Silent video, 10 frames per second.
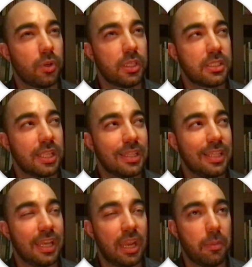it's not
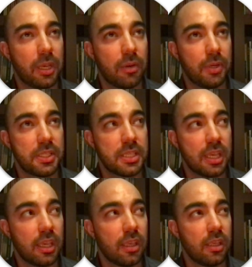dynamic, I want to
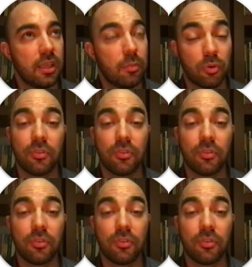say, more